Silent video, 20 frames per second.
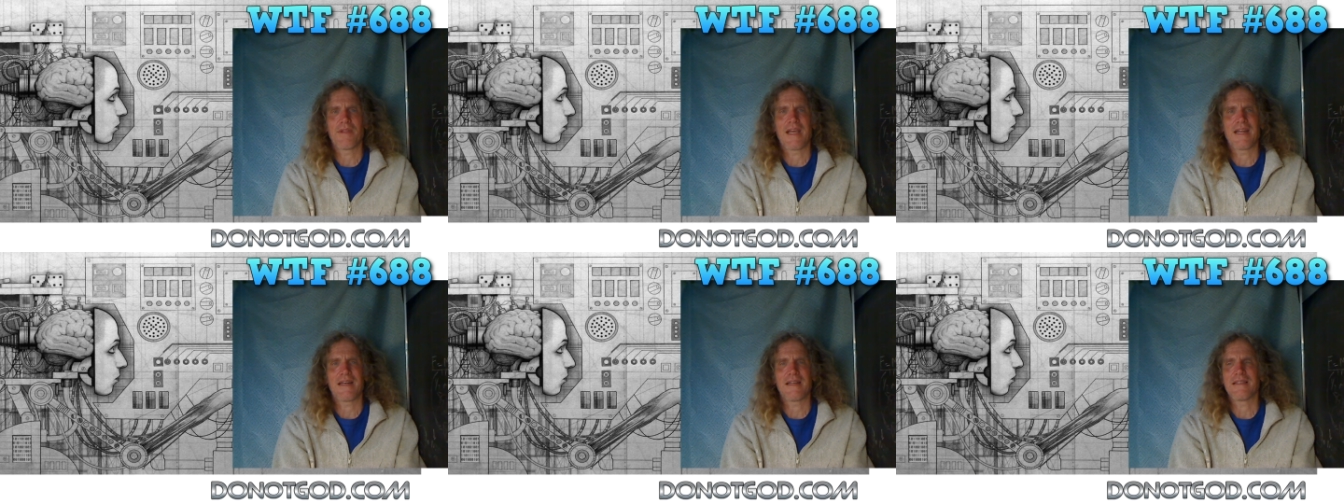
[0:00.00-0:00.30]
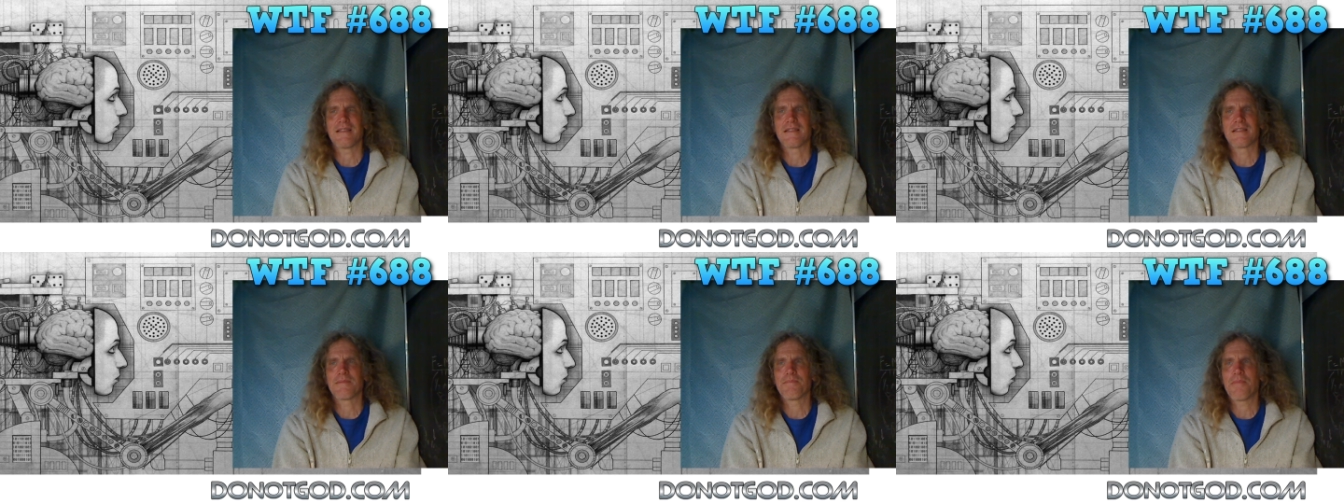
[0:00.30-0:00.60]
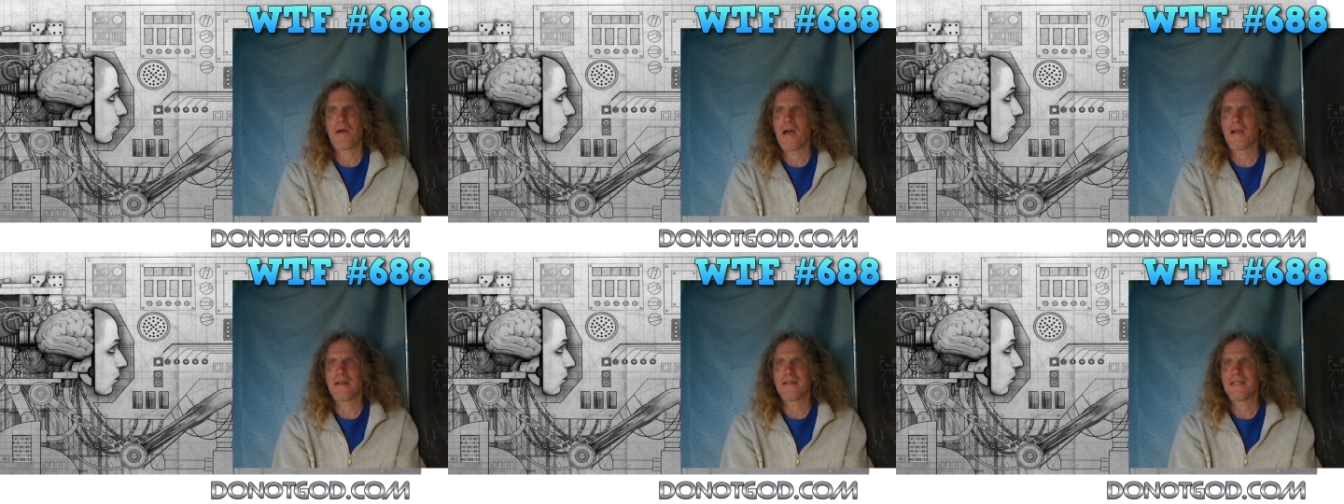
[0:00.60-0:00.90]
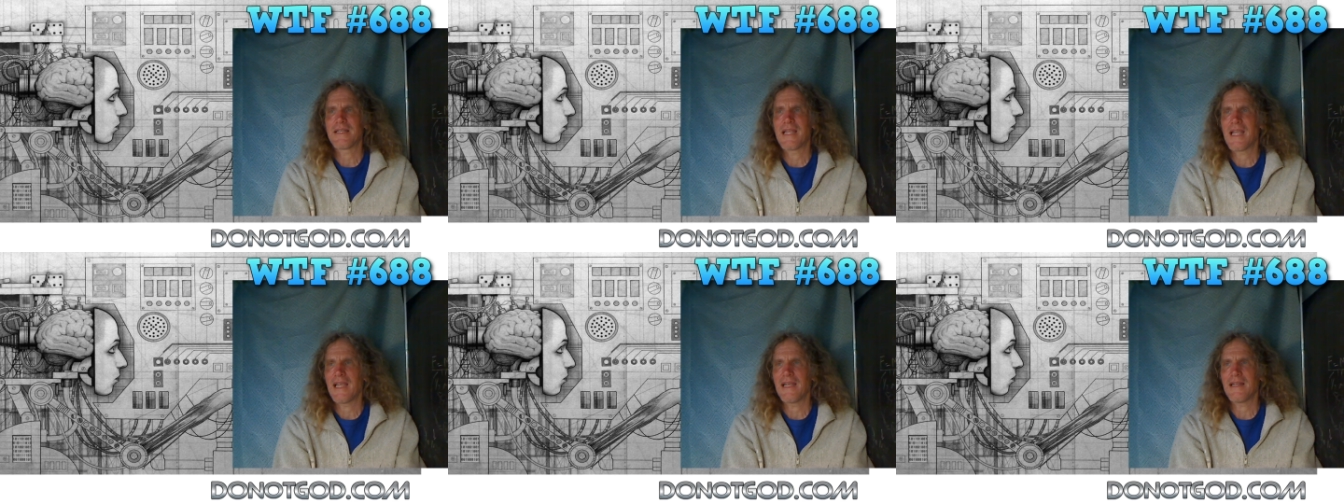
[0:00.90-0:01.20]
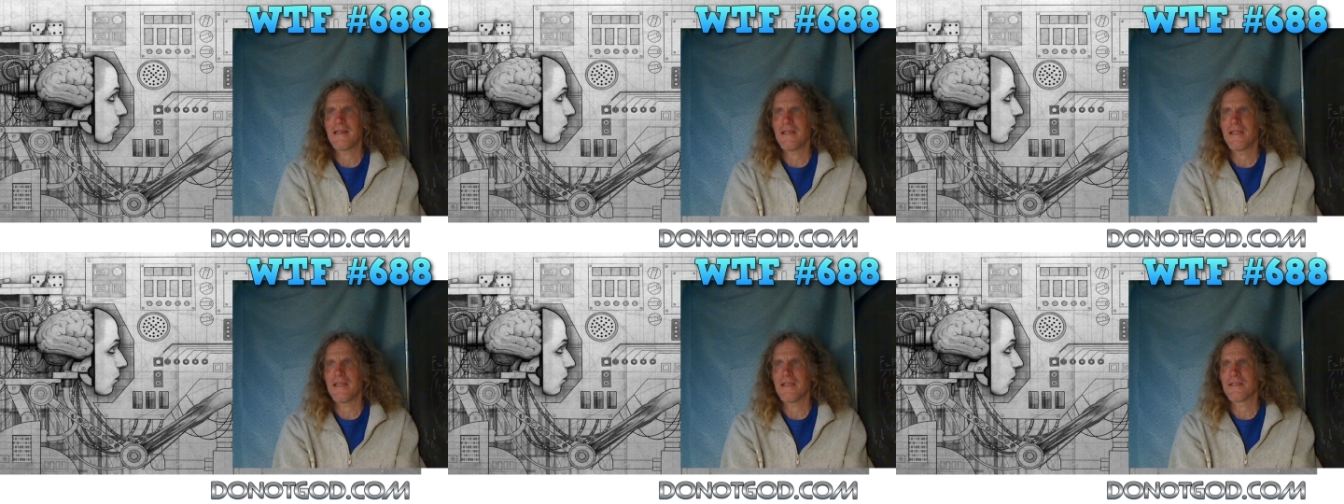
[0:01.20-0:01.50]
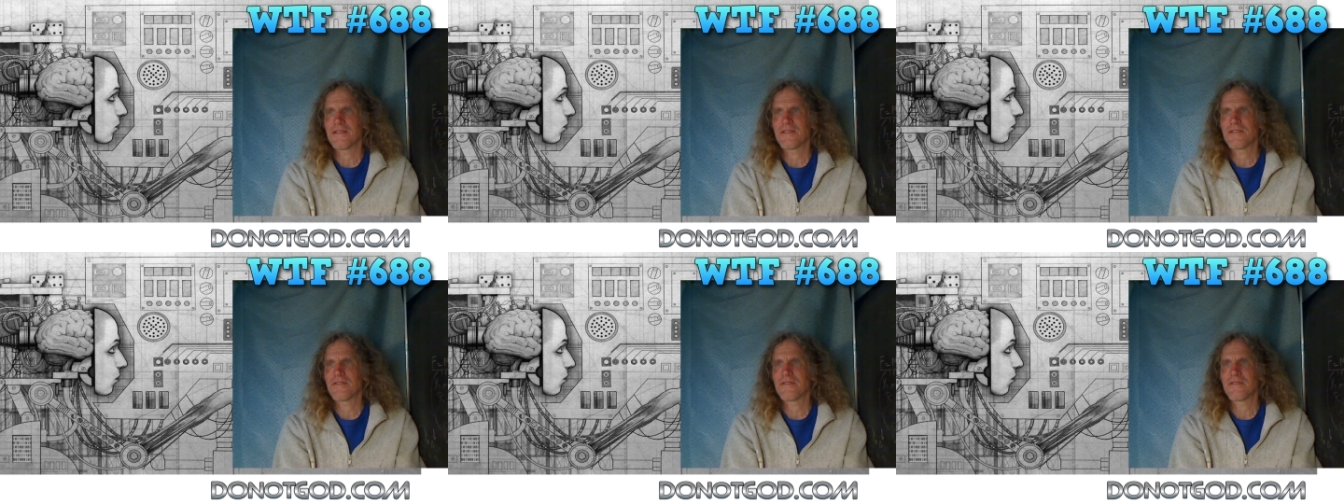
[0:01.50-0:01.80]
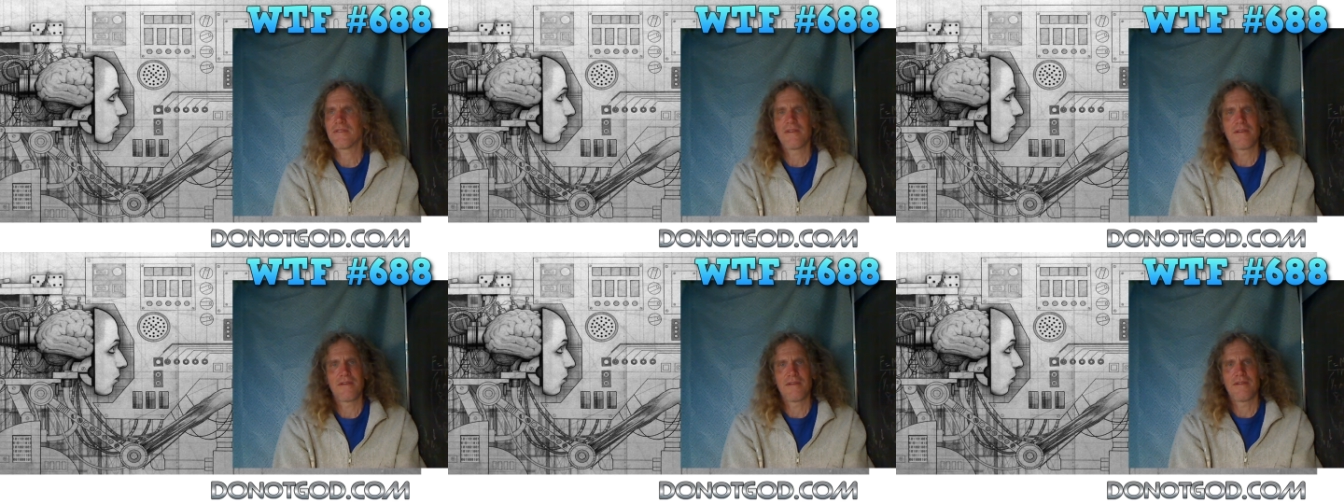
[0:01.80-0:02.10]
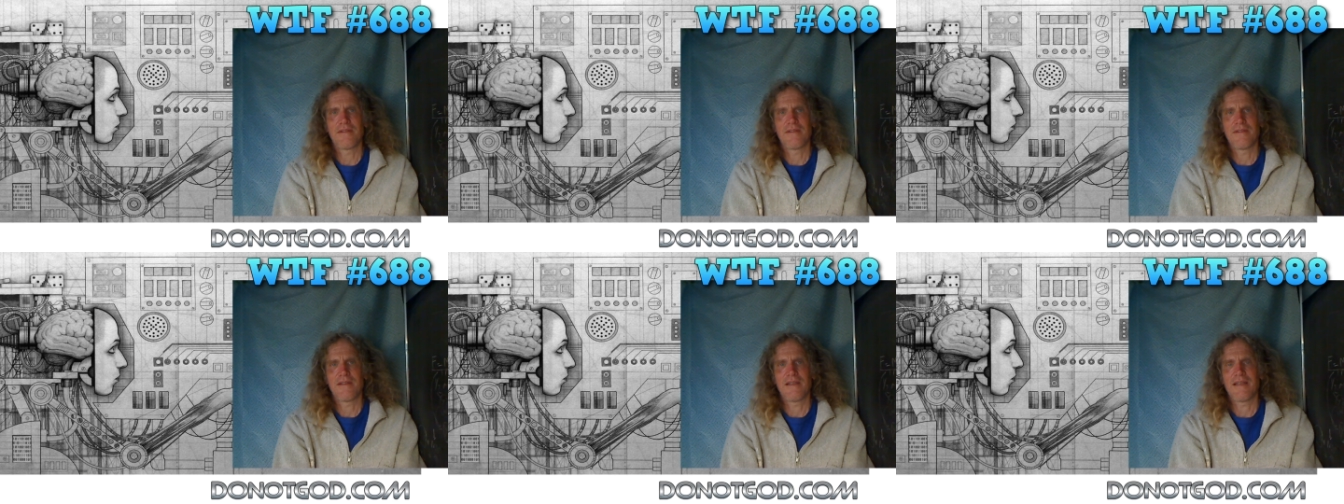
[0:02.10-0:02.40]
that is spontaneous